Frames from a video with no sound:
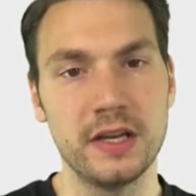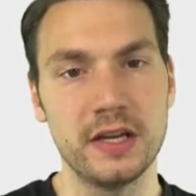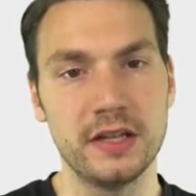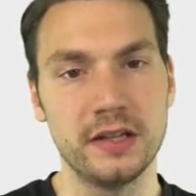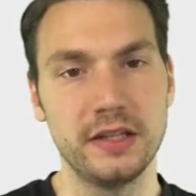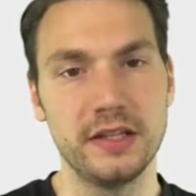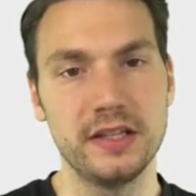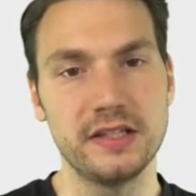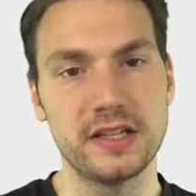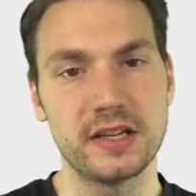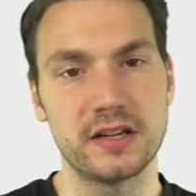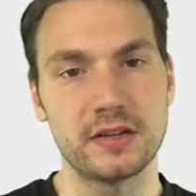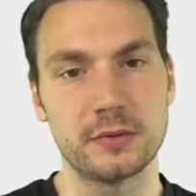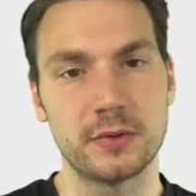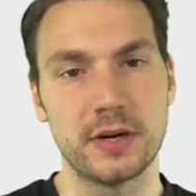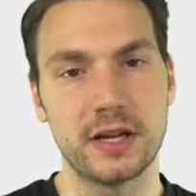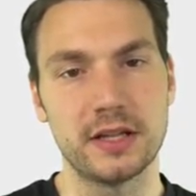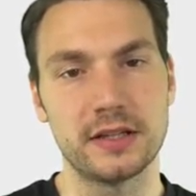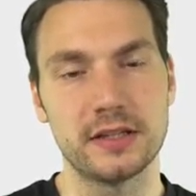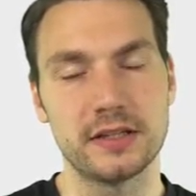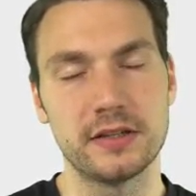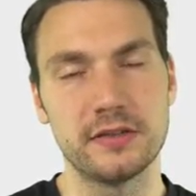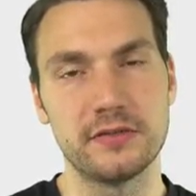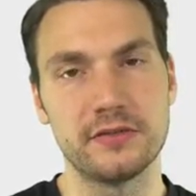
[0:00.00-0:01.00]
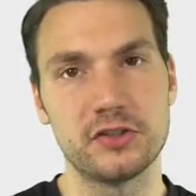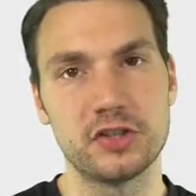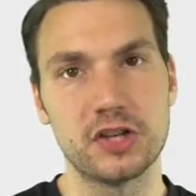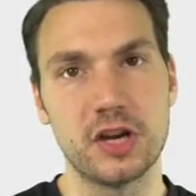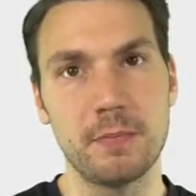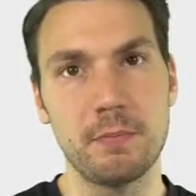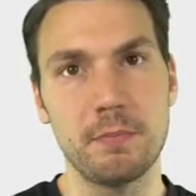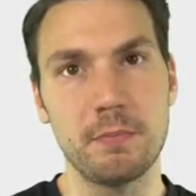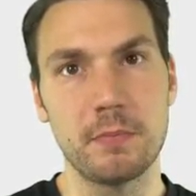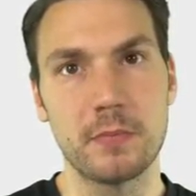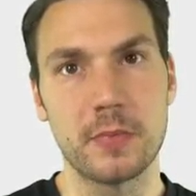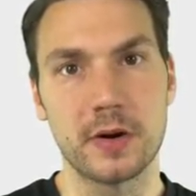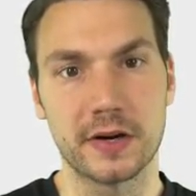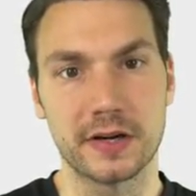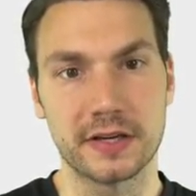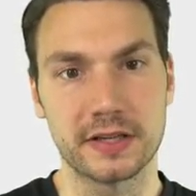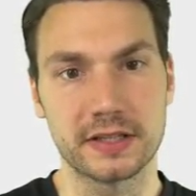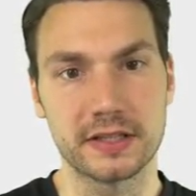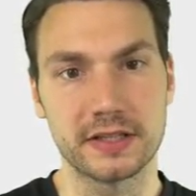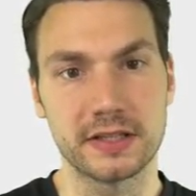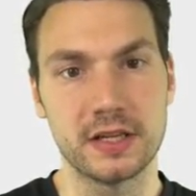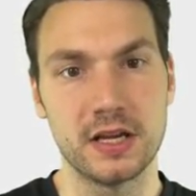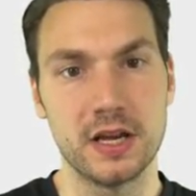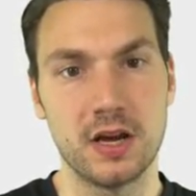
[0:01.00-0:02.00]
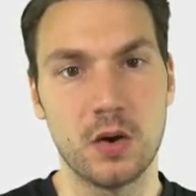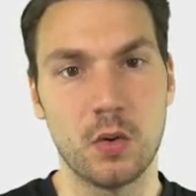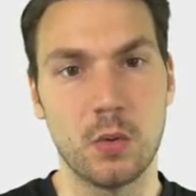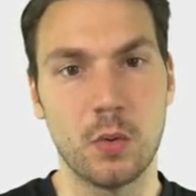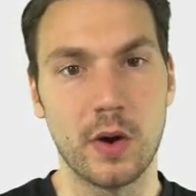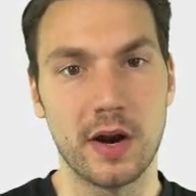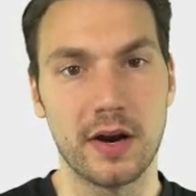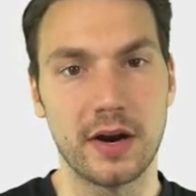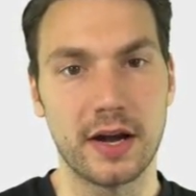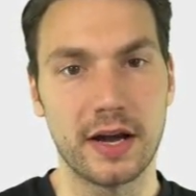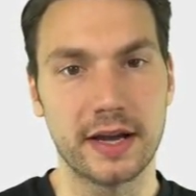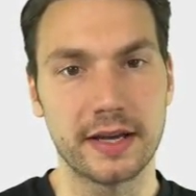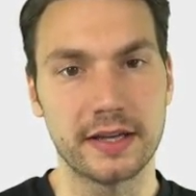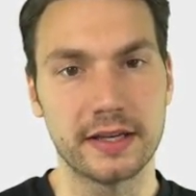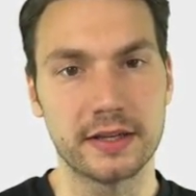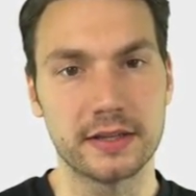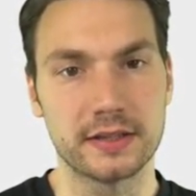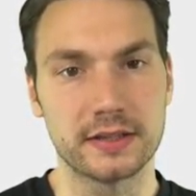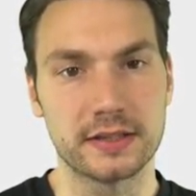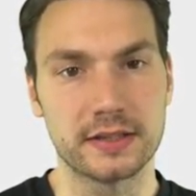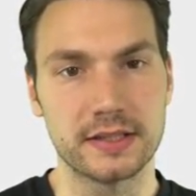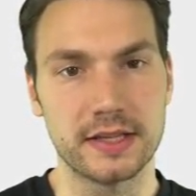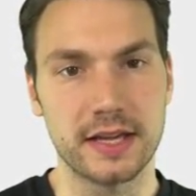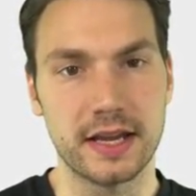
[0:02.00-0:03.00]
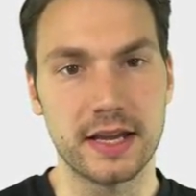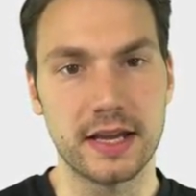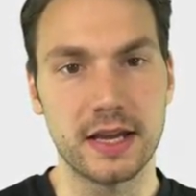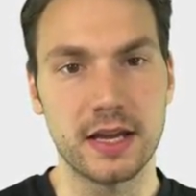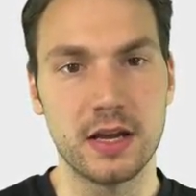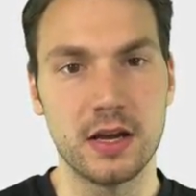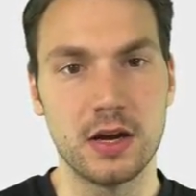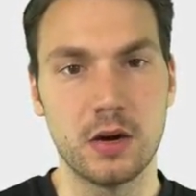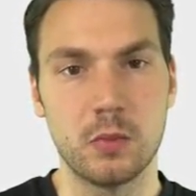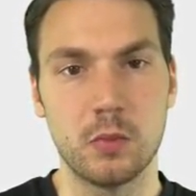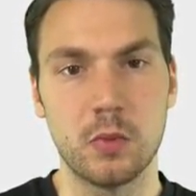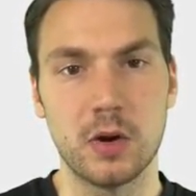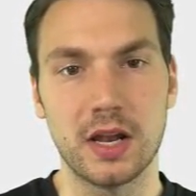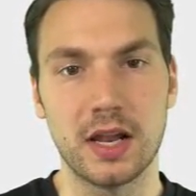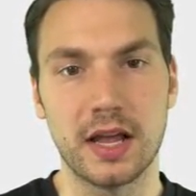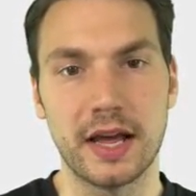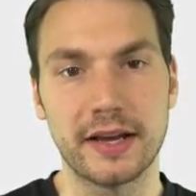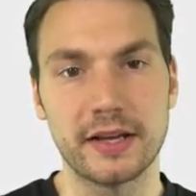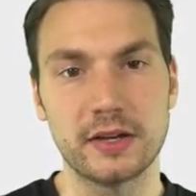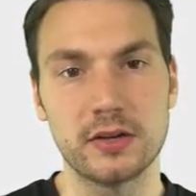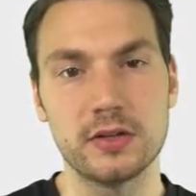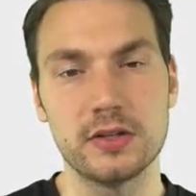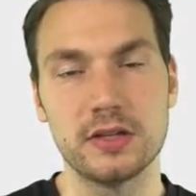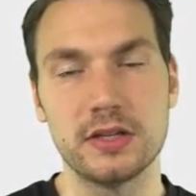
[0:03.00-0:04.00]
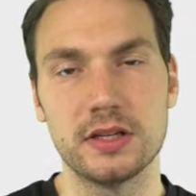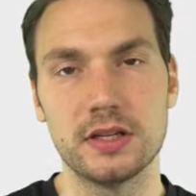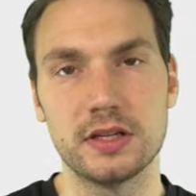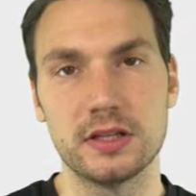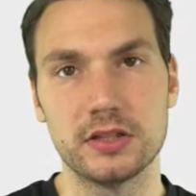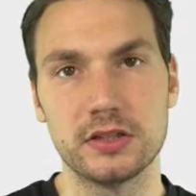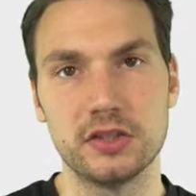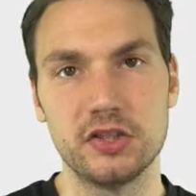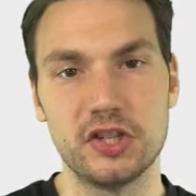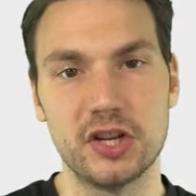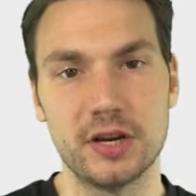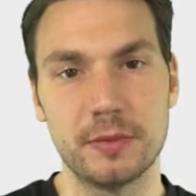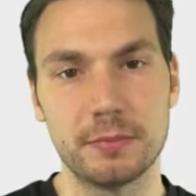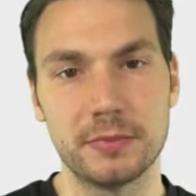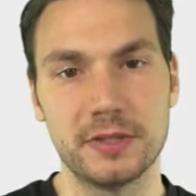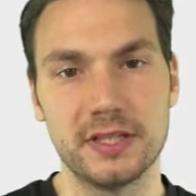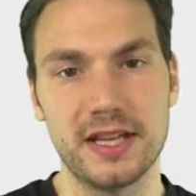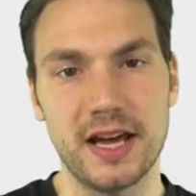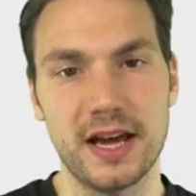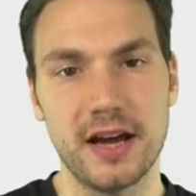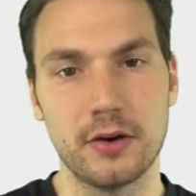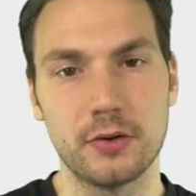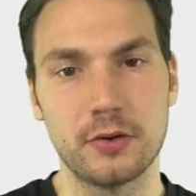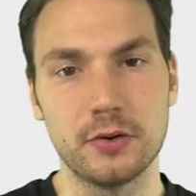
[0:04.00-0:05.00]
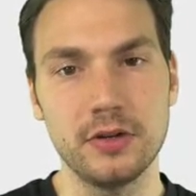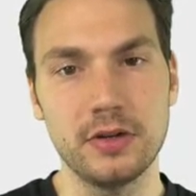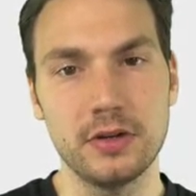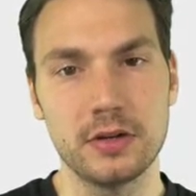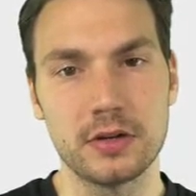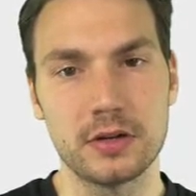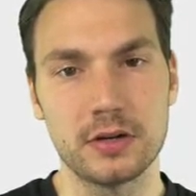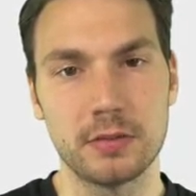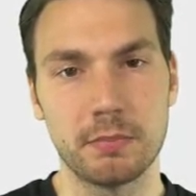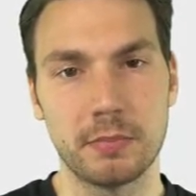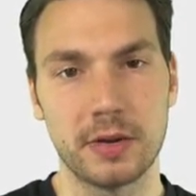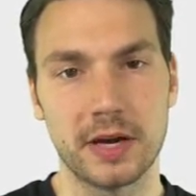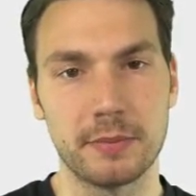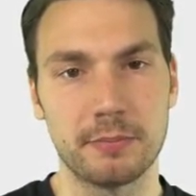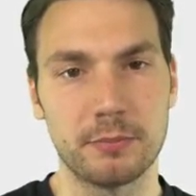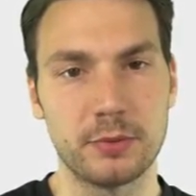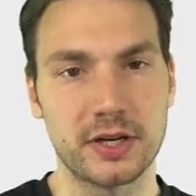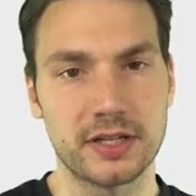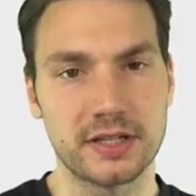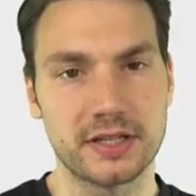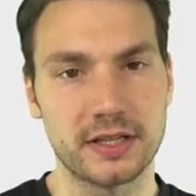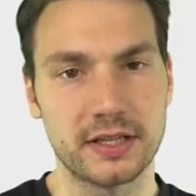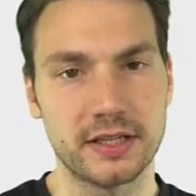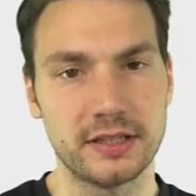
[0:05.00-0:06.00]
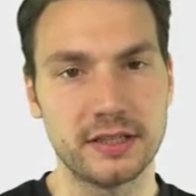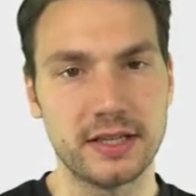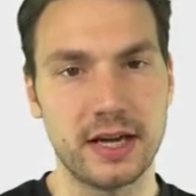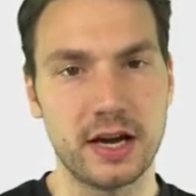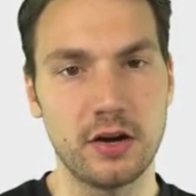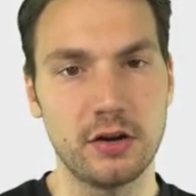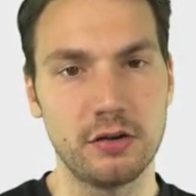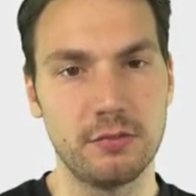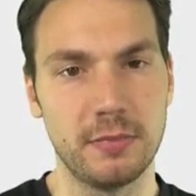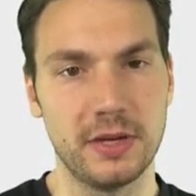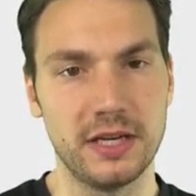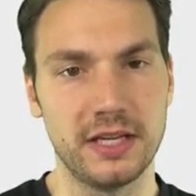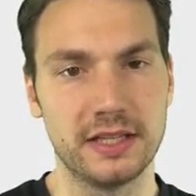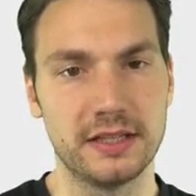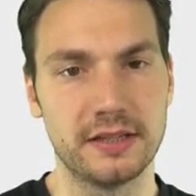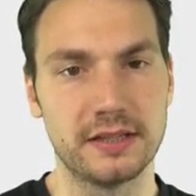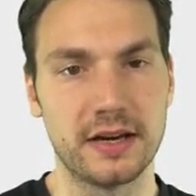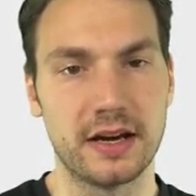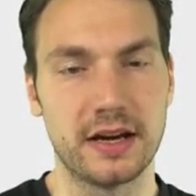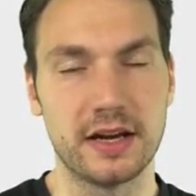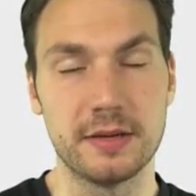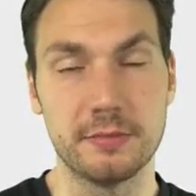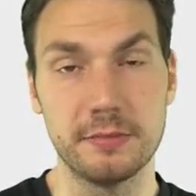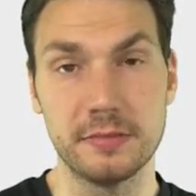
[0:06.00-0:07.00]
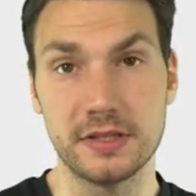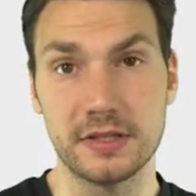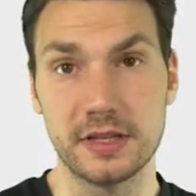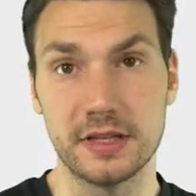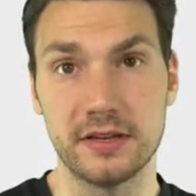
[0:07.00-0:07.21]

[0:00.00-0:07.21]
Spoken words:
These are relative jump marks where I can say, well, I could jump down by pressing down many times.